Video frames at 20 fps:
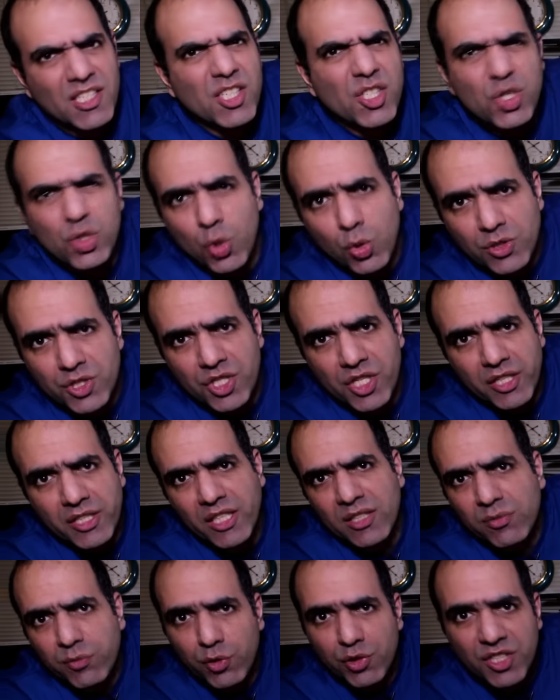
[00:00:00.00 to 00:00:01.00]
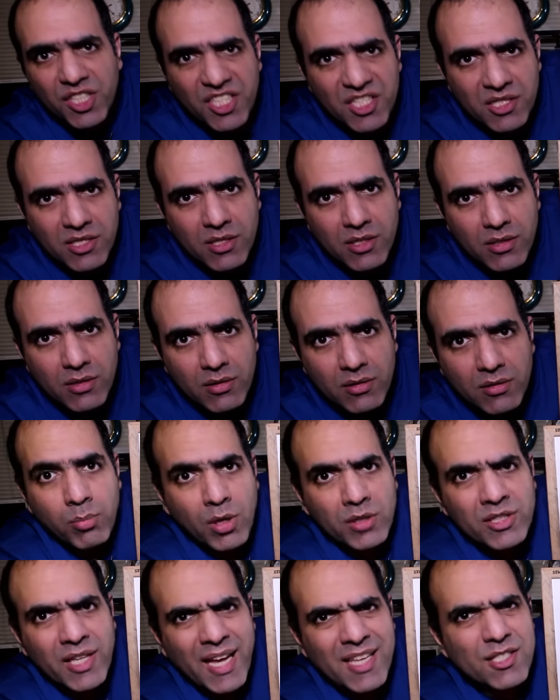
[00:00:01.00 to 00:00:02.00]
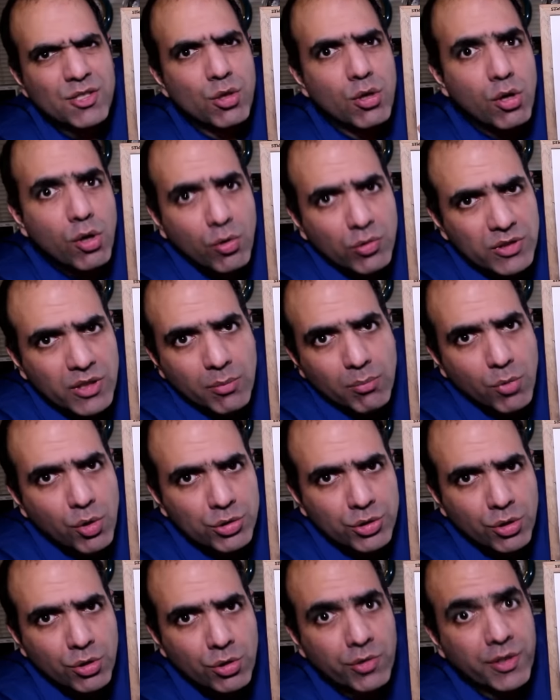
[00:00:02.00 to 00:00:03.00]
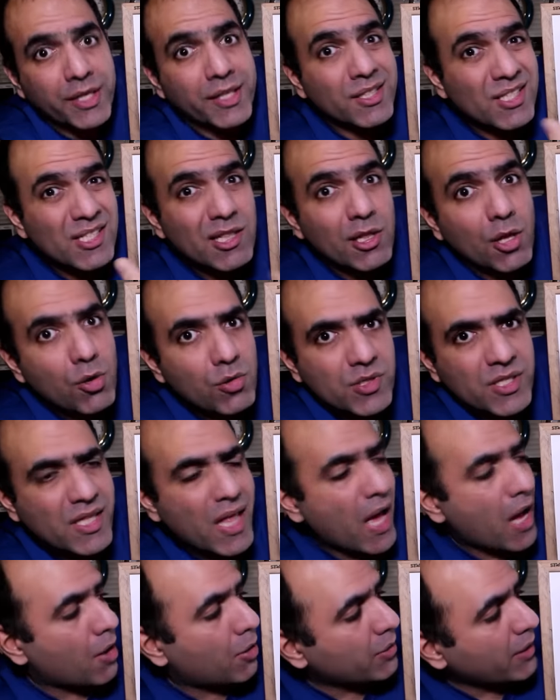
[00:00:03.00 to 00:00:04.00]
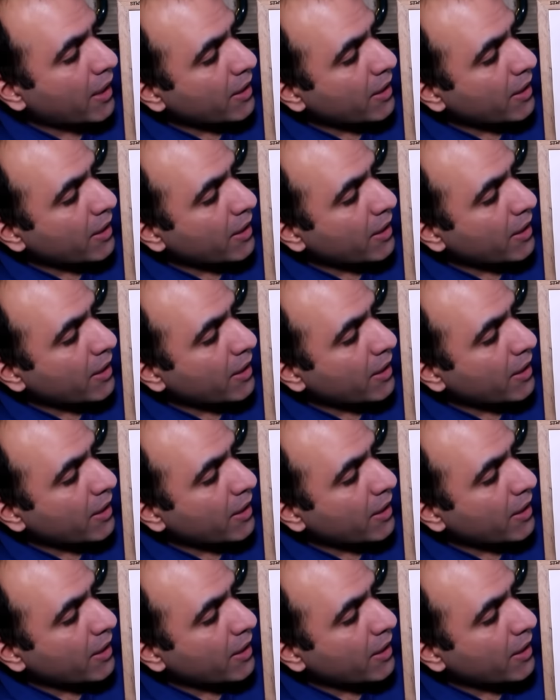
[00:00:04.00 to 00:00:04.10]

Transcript: is short circuit for D C. But as you load the motor, it slows down,